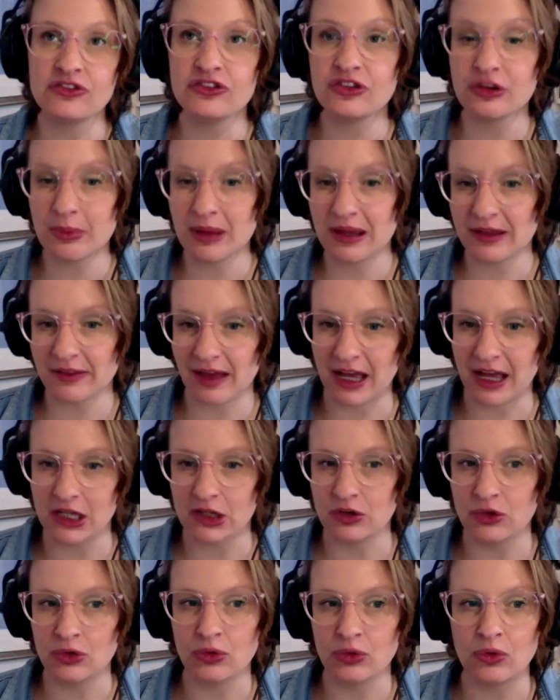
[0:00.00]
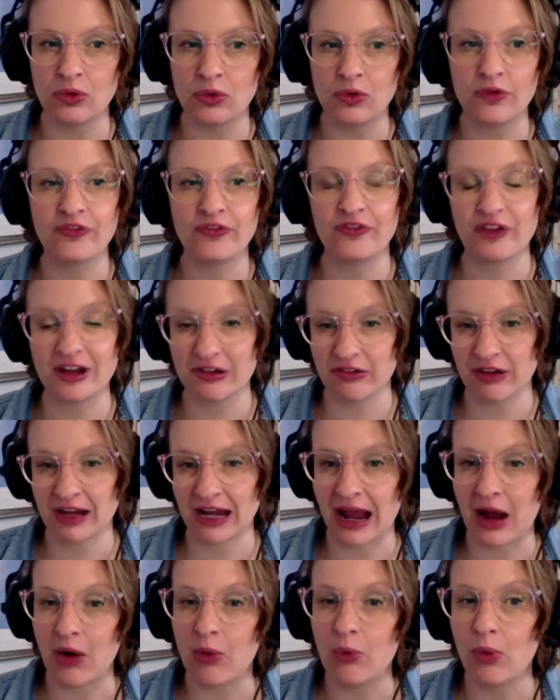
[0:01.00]
doing that, you're figuring
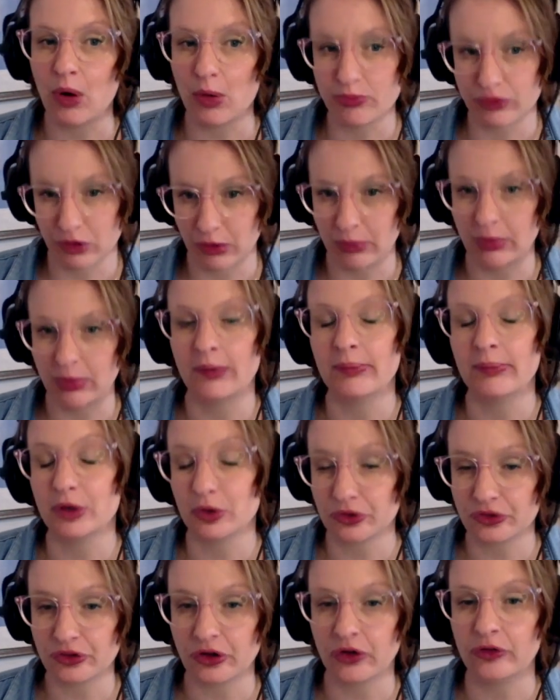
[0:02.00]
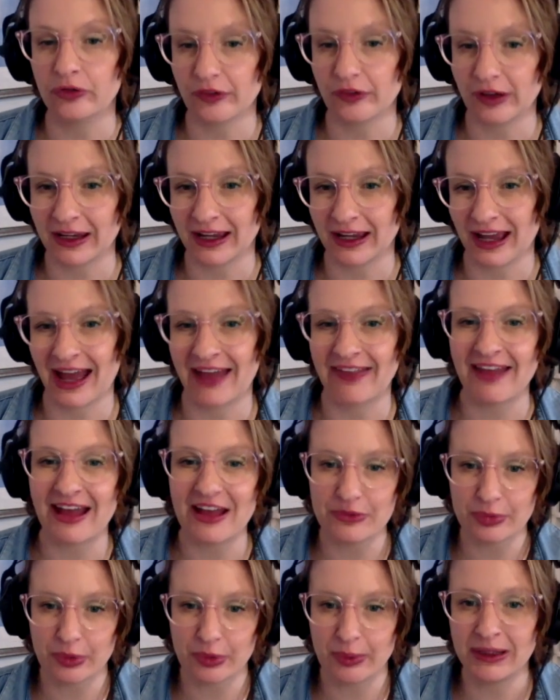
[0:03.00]
out what problem you're solving. And
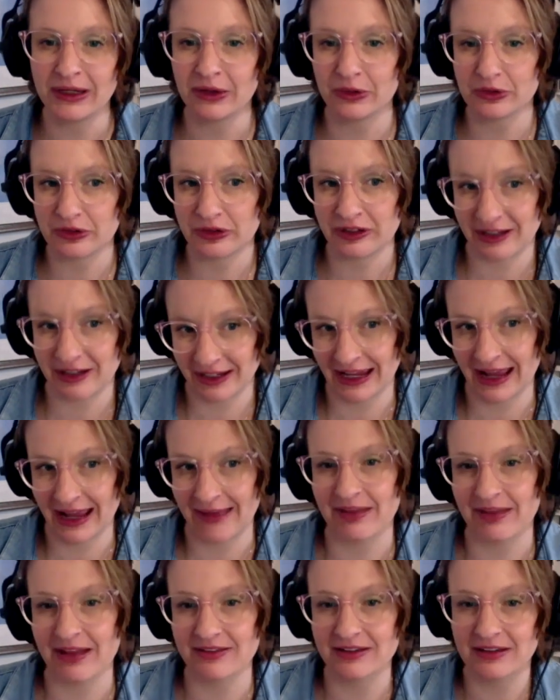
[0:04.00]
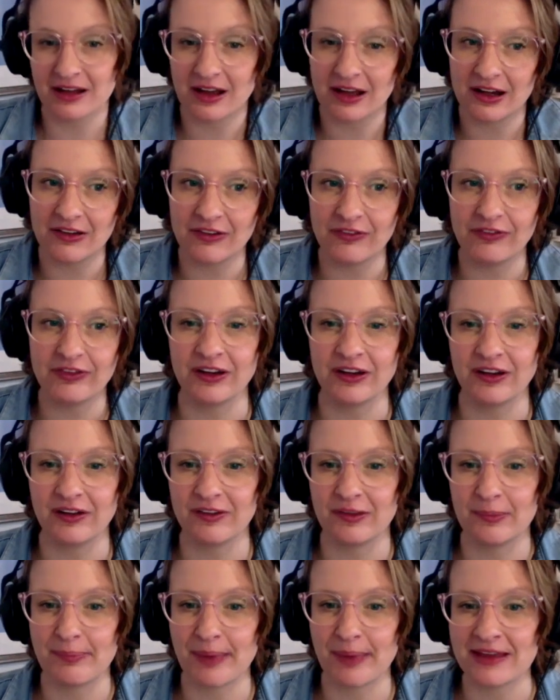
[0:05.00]
that's what we know. Again, that's a kind of,
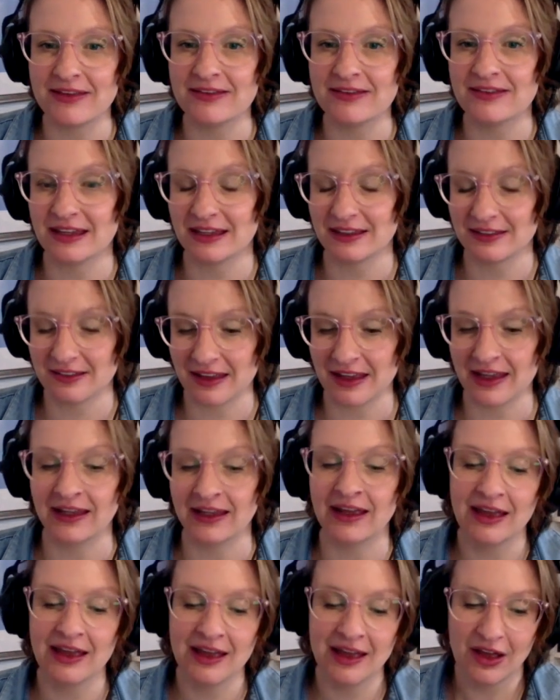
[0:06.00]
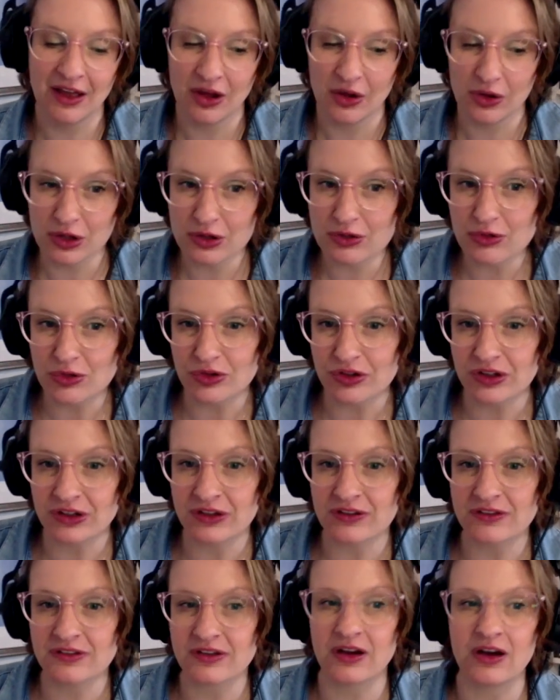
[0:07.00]
the basic thing, who your
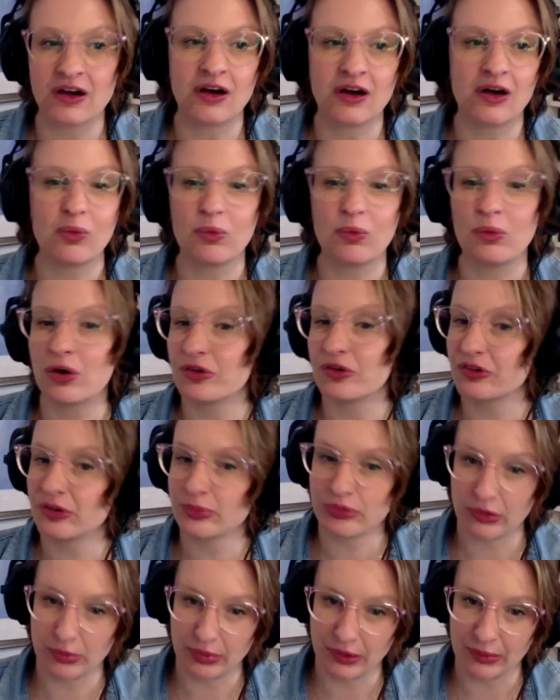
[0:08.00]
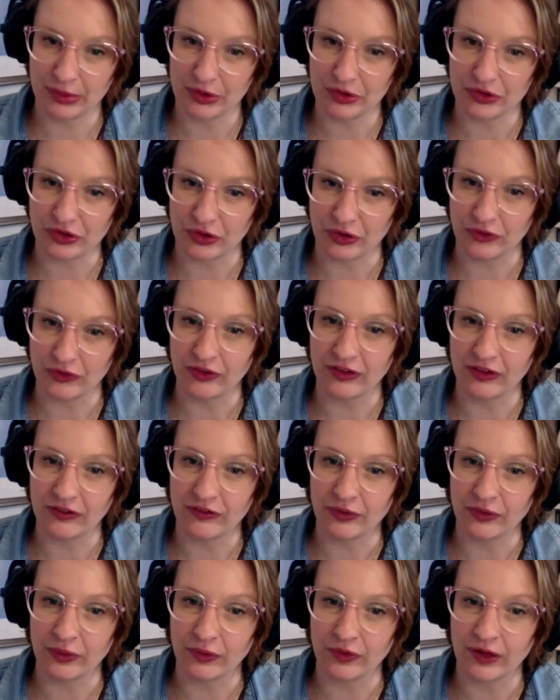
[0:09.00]
audience are, what's the problem you're solving
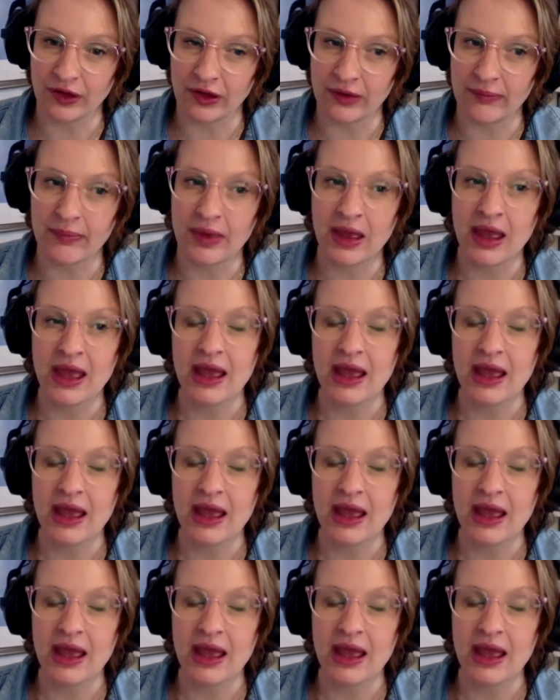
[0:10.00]
for them,